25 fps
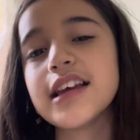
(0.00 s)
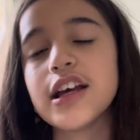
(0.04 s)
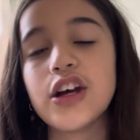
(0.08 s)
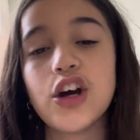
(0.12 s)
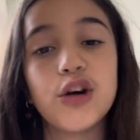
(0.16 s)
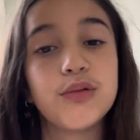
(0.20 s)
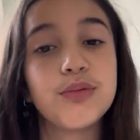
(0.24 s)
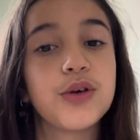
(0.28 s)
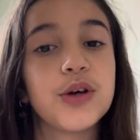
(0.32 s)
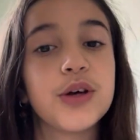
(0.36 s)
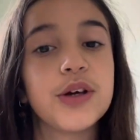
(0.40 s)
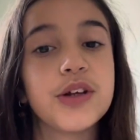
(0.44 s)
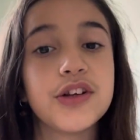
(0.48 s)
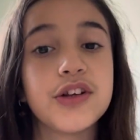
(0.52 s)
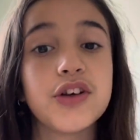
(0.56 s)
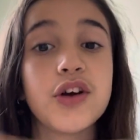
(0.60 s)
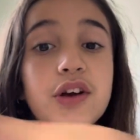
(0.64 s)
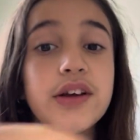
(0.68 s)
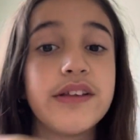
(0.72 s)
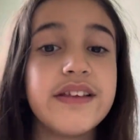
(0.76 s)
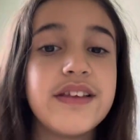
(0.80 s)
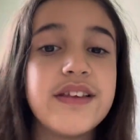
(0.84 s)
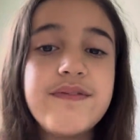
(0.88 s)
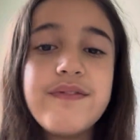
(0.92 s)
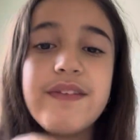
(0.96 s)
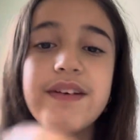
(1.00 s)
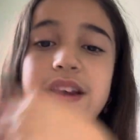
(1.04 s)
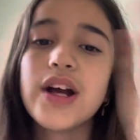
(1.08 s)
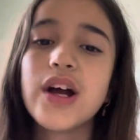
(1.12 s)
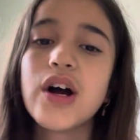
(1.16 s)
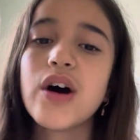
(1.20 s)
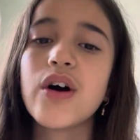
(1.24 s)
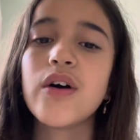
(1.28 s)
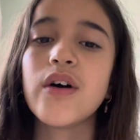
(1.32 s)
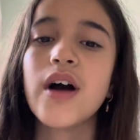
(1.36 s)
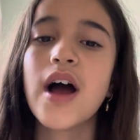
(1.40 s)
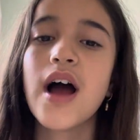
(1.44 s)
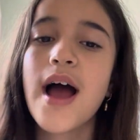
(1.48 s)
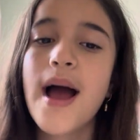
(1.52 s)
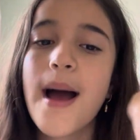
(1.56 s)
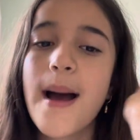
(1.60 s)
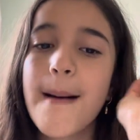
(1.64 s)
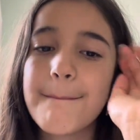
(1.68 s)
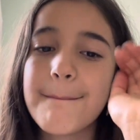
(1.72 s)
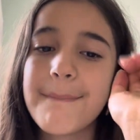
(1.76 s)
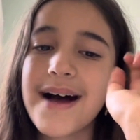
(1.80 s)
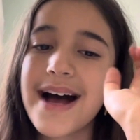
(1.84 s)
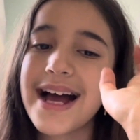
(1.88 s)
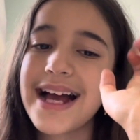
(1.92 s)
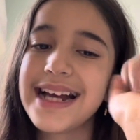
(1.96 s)
I hope you enjoyed this video.
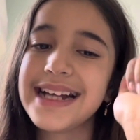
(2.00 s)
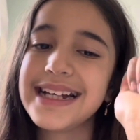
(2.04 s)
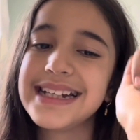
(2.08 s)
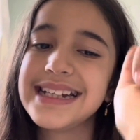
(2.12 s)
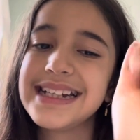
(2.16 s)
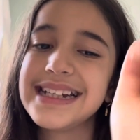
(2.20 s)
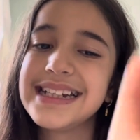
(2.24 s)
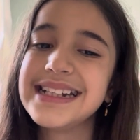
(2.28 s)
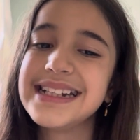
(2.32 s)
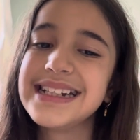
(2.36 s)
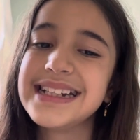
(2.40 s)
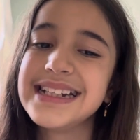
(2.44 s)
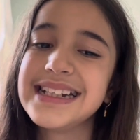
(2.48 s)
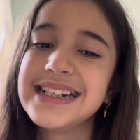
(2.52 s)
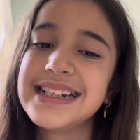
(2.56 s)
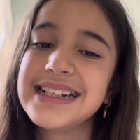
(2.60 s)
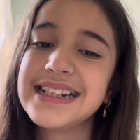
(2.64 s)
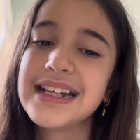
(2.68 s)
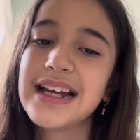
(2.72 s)
Bye.